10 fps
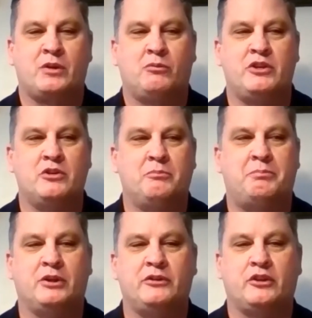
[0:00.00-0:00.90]
when you
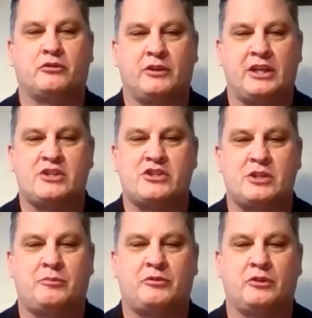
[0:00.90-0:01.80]
build those
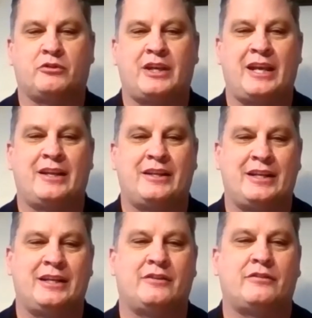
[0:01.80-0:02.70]
relationships, those
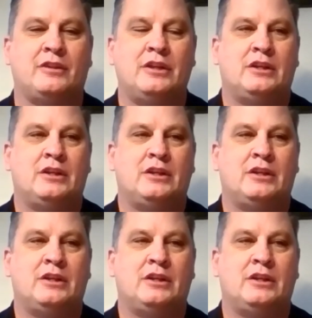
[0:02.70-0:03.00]
candidates